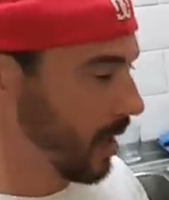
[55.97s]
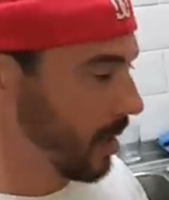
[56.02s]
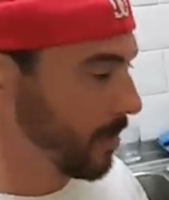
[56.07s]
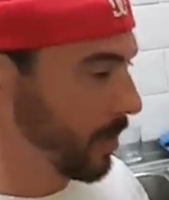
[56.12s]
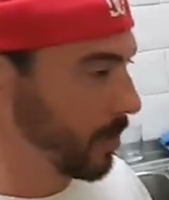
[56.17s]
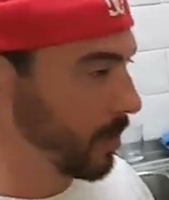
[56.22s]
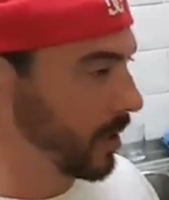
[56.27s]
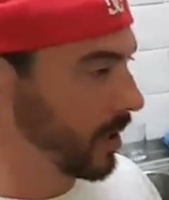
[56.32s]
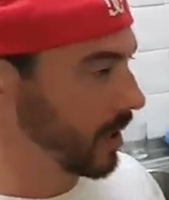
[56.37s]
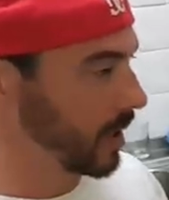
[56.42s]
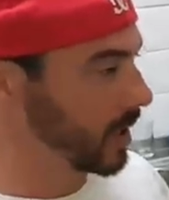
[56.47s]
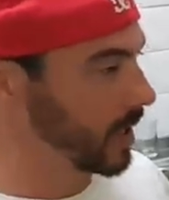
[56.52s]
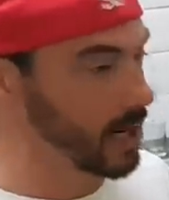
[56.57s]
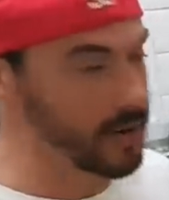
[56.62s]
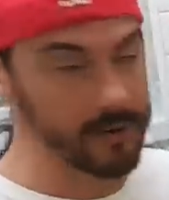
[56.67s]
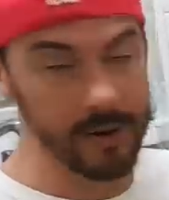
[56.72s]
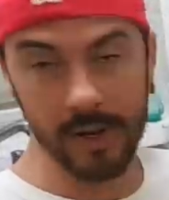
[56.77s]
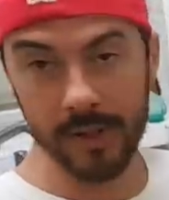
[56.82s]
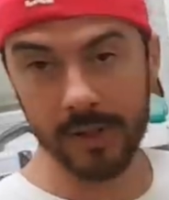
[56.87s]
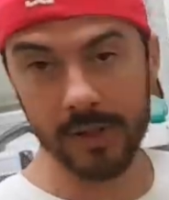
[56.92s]
But we're going to
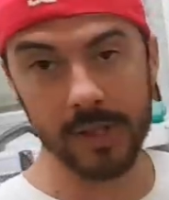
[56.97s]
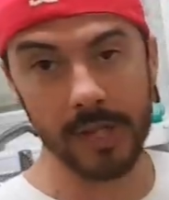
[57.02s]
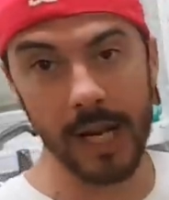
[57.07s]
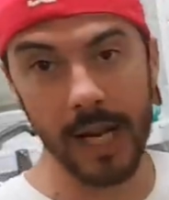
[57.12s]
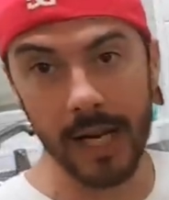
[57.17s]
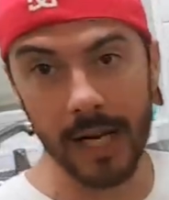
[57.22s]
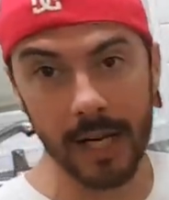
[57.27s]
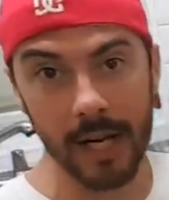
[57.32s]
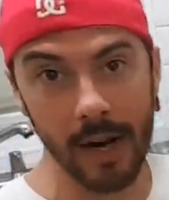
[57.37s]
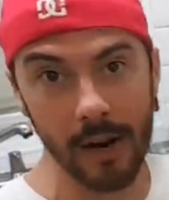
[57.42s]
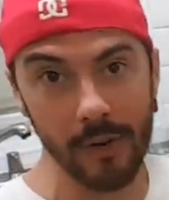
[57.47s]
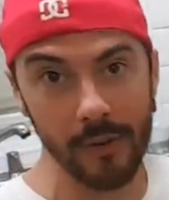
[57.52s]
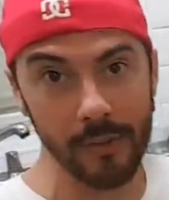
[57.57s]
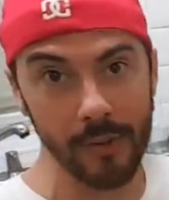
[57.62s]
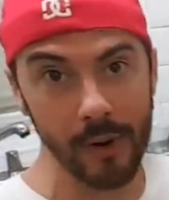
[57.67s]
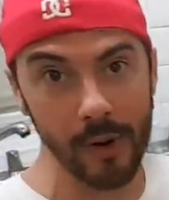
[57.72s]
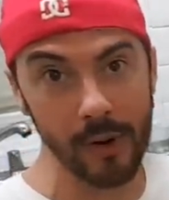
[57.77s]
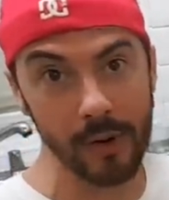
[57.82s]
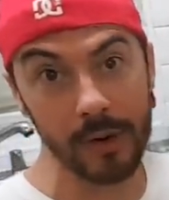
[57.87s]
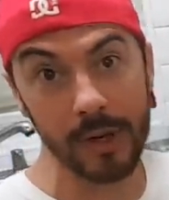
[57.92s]
carry on today and go
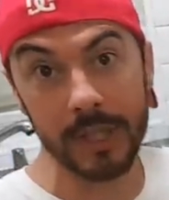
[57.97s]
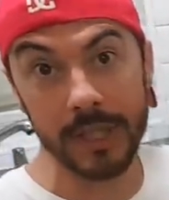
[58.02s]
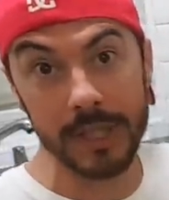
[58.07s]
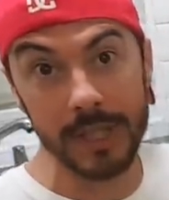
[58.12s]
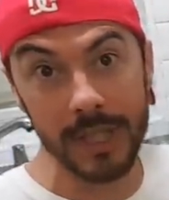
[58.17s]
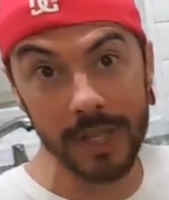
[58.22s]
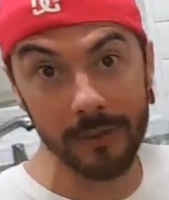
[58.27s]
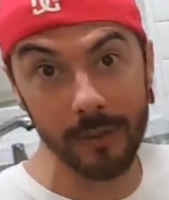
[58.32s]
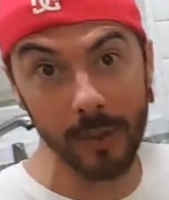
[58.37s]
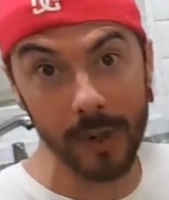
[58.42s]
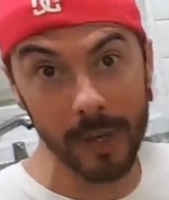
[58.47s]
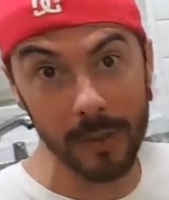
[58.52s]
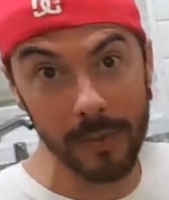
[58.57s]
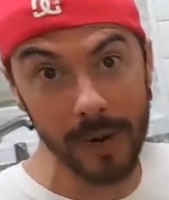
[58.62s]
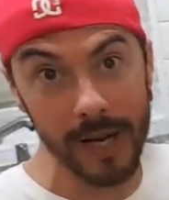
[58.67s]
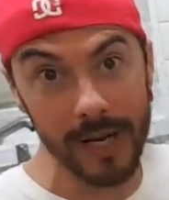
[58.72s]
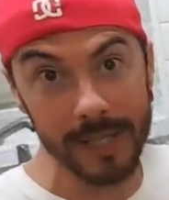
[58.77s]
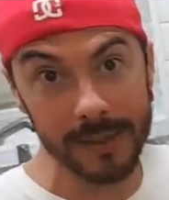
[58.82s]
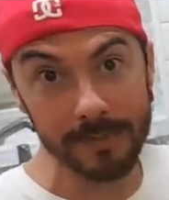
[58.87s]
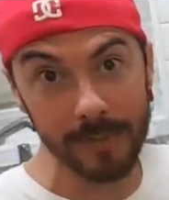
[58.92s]
through and see if we can
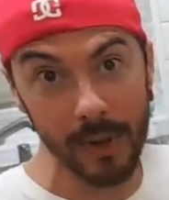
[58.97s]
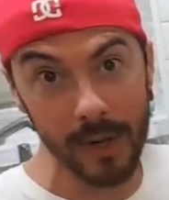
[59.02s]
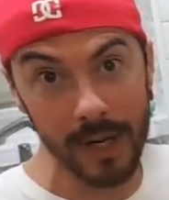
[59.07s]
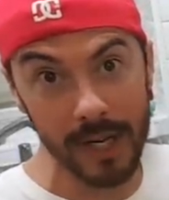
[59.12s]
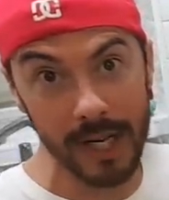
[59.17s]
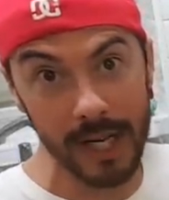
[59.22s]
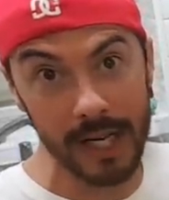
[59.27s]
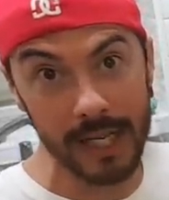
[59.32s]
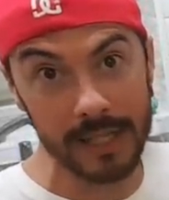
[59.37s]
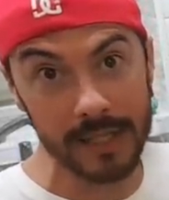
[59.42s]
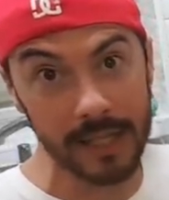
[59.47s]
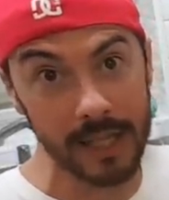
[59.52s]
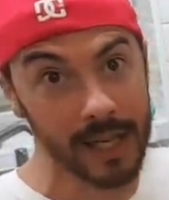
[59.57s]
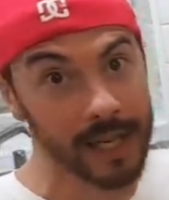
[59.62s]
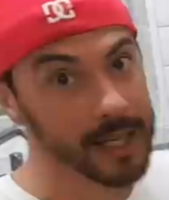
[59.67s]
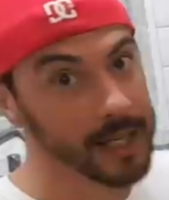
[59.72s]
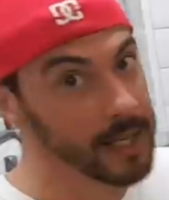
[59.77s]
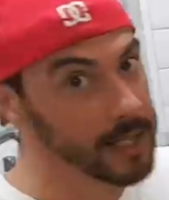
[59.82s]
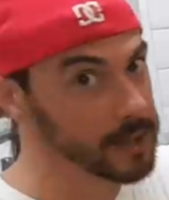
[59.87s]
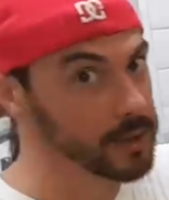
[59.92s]
make this bolognese.
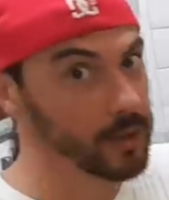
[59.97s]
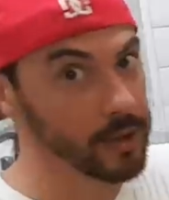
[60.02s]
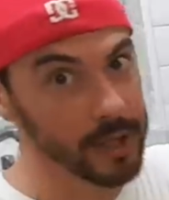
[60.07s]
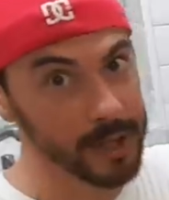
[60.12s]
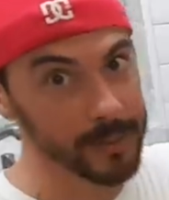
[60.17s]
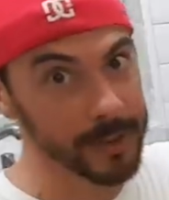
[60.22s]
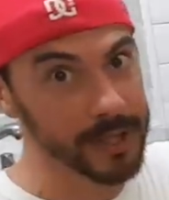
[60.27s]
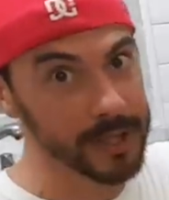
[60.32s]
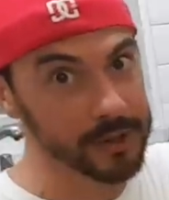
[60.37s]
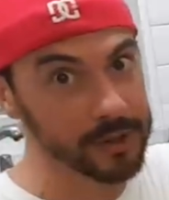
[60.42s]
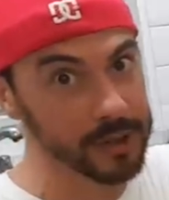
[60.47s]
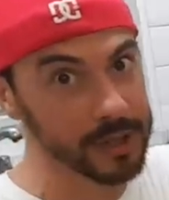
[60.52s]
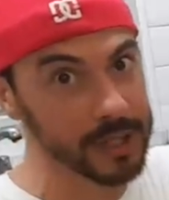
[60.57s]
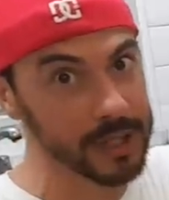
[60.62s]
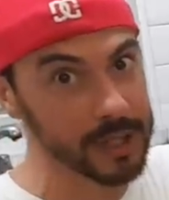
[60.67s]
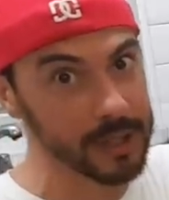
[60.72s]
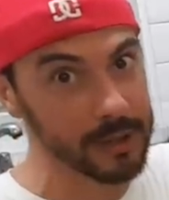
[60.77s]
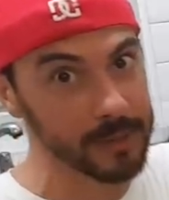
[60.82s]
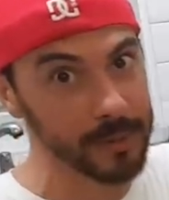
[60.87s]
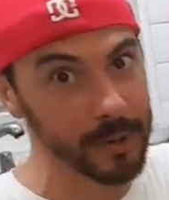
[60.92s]
Now it's not going to be a
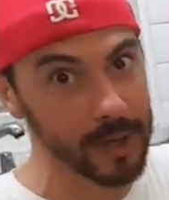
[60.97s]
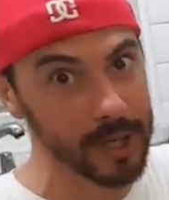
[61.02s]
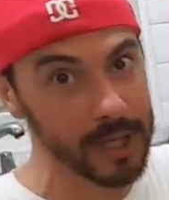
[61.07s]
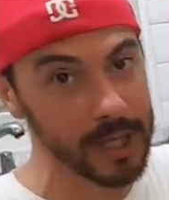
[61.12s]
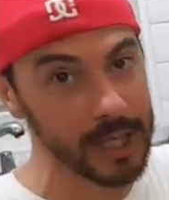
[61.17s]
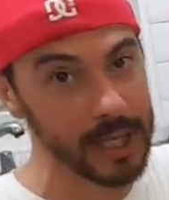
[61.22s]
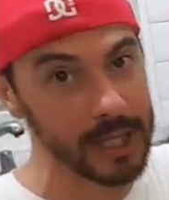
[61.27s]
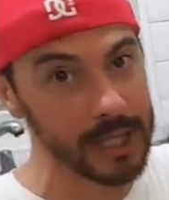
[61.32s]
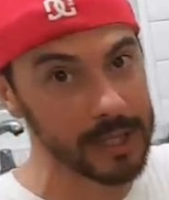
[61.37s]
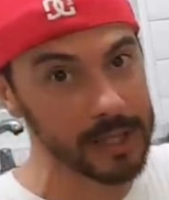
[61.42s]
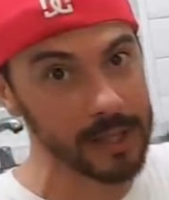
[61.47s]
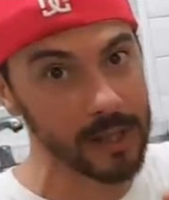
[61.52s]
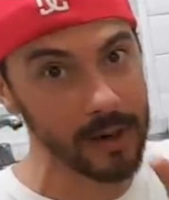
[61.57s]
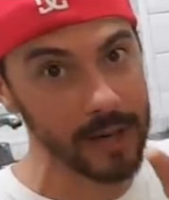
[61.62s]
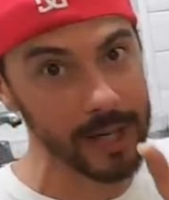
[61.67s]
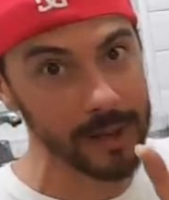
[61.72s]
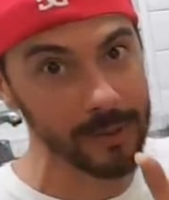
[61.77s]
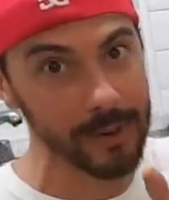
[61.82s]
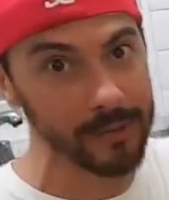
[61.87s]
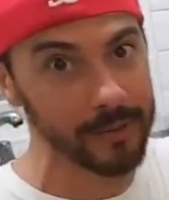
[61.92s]
traditional bolognese, so
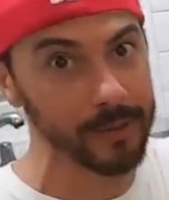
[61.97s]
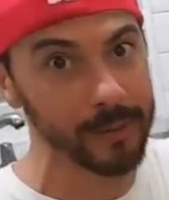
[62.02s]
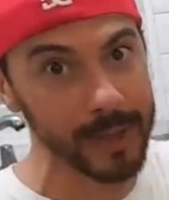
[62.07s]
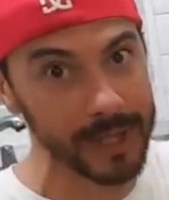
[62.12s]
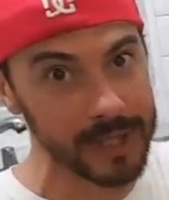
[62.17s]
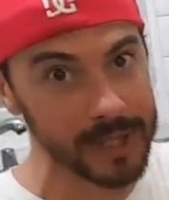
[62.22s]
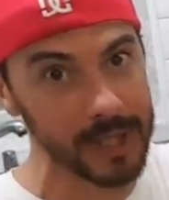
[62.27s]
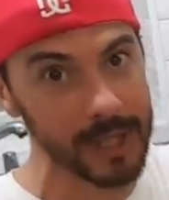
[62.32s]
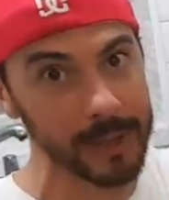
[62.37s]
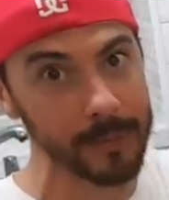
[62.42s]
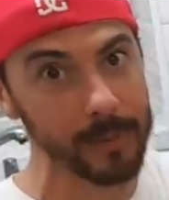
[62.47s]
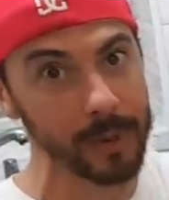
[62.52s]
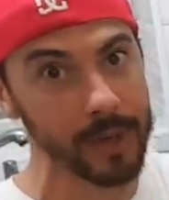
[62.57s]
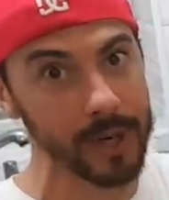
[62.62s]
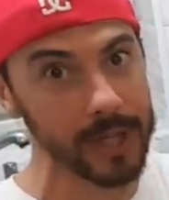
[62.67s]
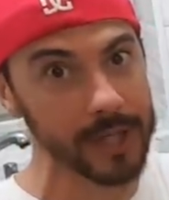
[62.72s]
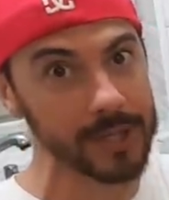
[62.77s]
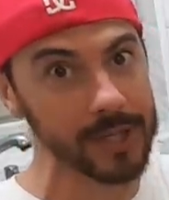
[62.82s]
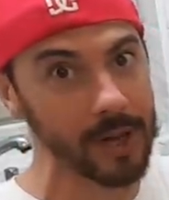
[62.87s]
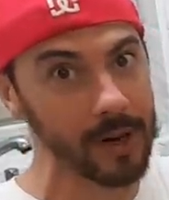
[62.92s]
anyone from Italy,
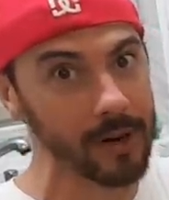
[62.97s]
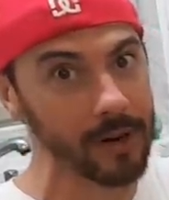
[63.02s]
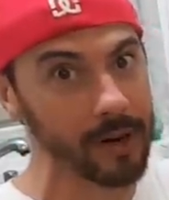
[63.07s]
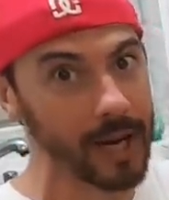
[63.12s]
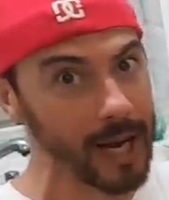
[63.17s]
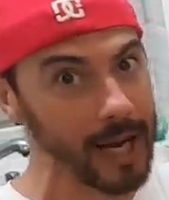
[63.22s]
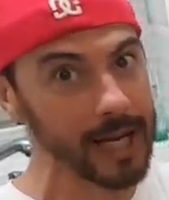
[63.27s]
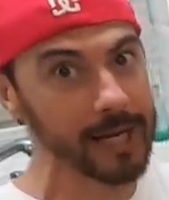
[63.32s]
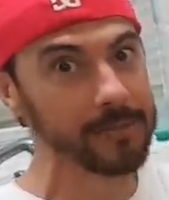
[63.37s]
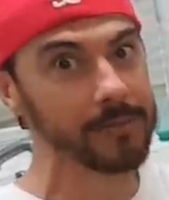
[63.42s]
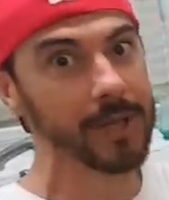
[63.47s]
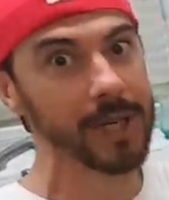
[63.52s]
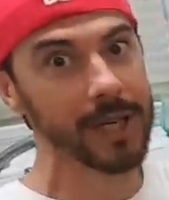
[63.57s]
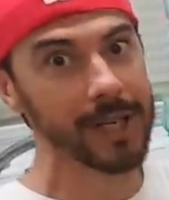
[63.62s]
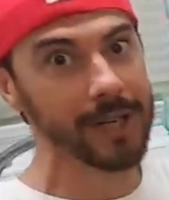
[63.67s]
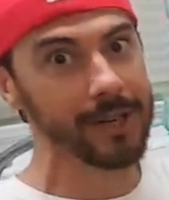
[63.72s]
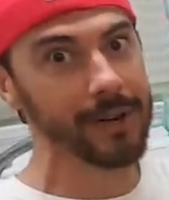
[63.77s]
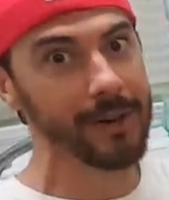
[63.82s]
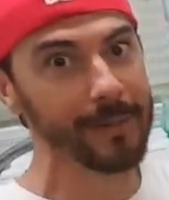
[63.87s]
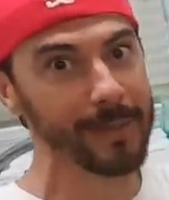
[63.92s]
please don't hate me
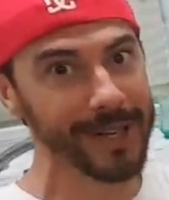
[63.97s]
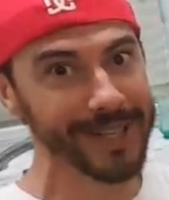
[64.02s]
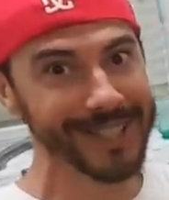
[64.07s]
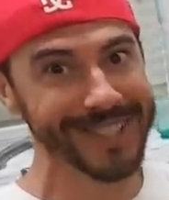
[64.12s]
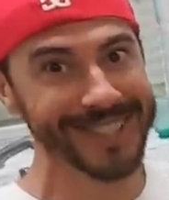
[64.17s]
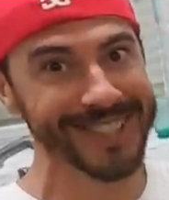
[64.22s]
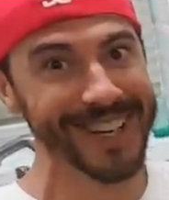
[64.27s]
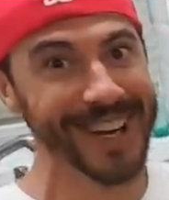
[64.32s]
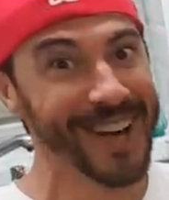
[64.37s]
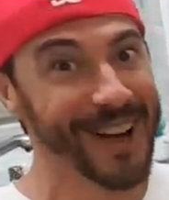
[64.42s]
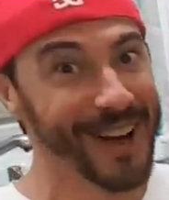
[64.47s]
in the comments.